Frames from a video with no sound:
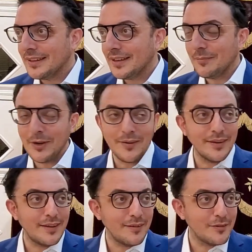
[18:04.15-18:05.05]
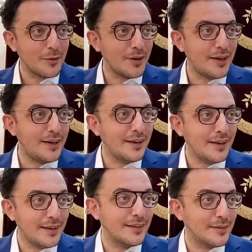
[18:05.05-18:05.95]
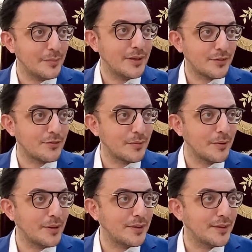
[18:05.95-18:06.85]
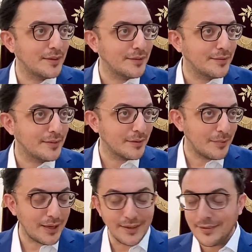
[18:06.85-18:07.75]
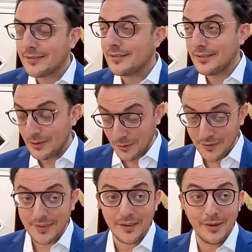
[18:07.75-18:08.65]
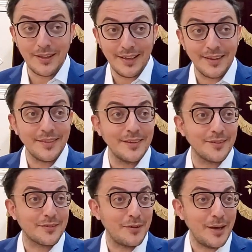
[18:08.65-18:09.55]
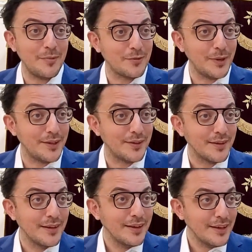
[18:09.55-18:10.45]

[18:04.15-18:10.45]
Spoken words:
That he merited to have Torah and to be extremely wealthy. The Gemara goes into great length to describe his wealth.